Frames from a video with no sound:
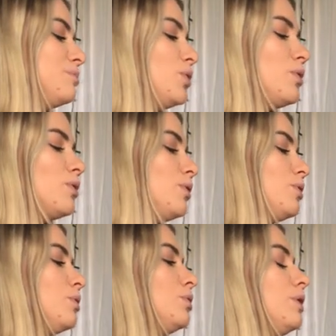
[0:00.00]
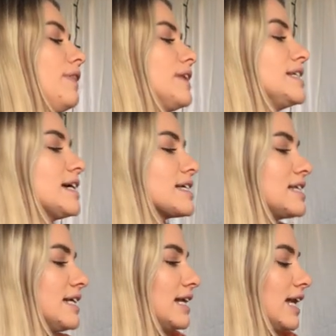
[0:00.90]
moo, and the duck
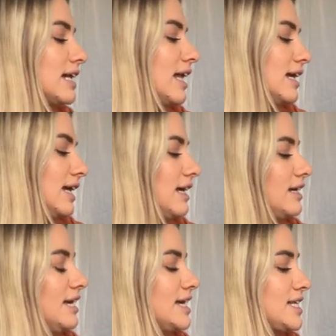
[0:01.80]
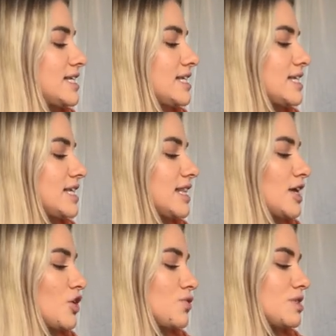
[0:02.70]
said cluck, cluck, cluck. "Hiss," said
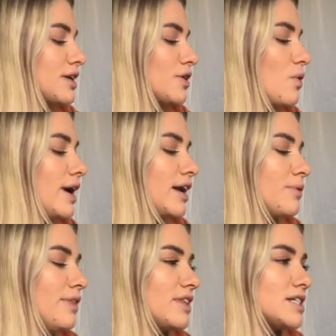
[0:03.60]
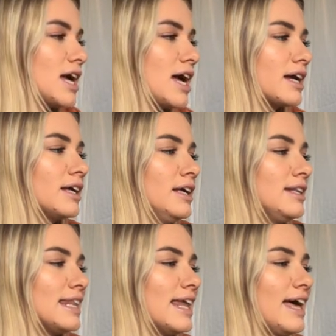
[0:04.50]
the goose, and quack went the duck.
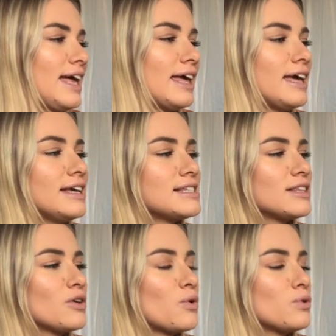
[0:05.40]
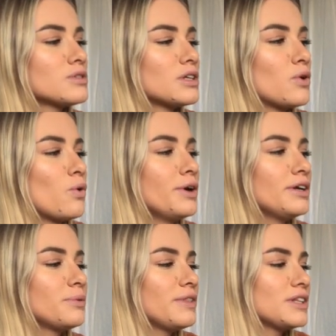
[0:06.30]
"Nay," said the horse, and
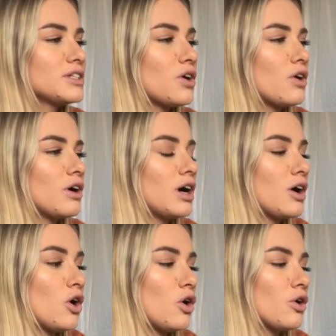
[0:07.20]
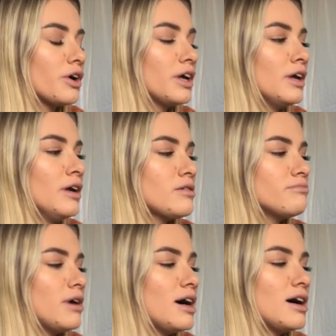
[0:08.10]
oink went the hog.
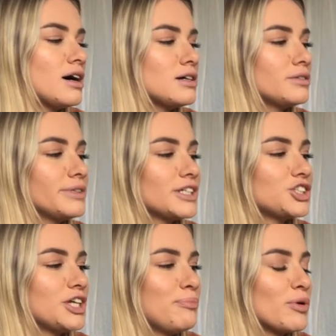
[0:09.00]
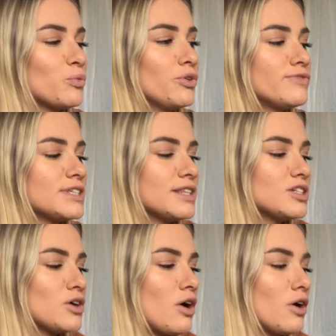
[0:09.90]
"Baa," went the sheep, and woof, said the
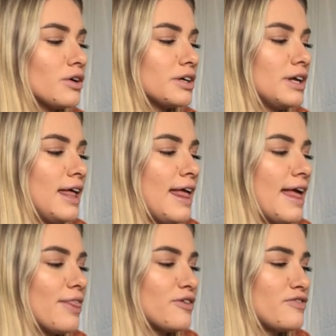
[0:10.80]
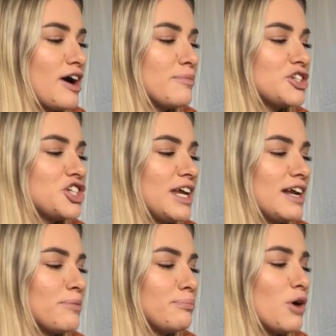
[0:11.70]
dog. And the farmer
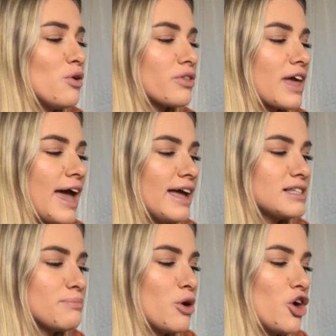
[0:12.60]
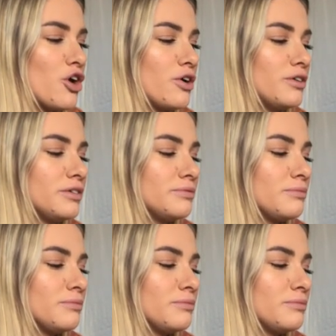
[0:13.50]
cheered, and both cats purred.